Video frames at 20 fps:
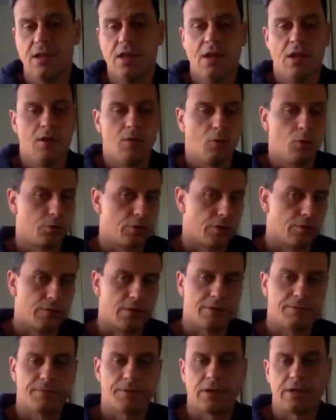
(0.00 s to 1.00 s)
auto
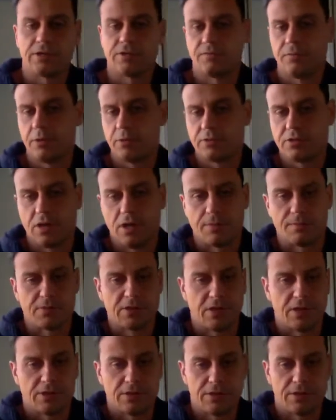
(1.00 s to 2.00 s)
refresh, real-time
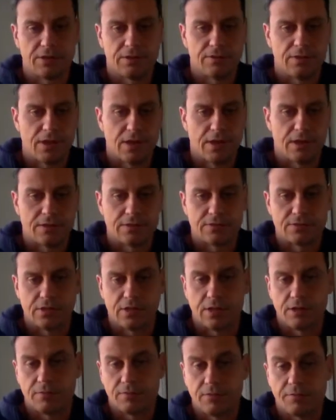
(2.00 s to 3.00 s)
data, and
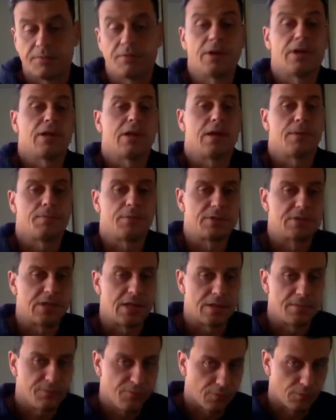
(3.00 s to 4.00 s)
you're freeing up the team
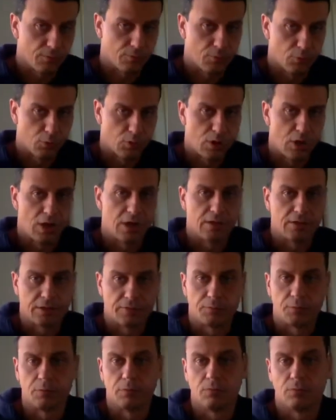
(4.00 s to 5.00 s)
for more higher
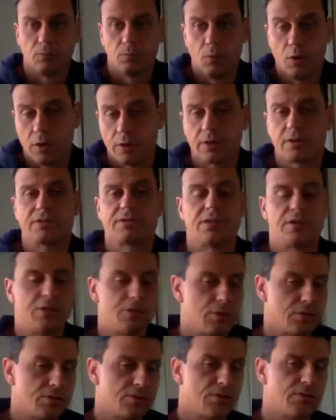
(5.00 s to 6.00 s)
level work, so you're not
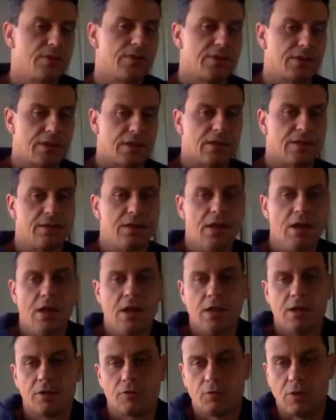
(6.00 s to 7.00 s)
doing that
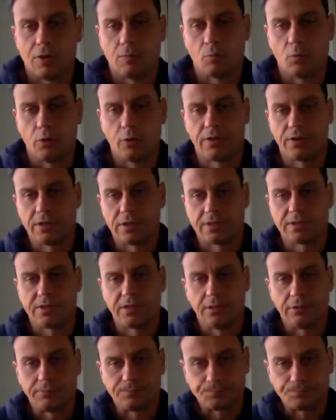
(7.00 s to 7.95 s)
grunt work in Excel.